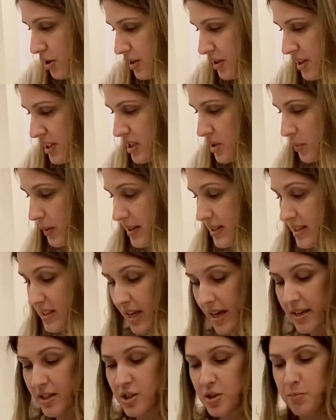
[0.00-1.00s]
this one's
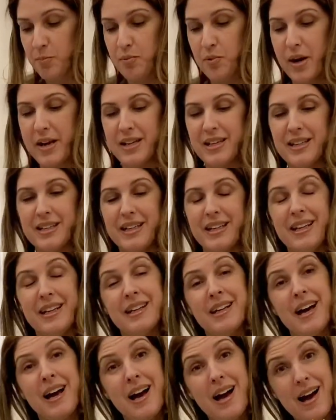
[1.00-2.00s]
saying to break it in
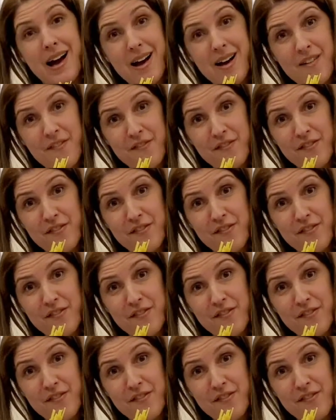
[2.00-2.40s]
half.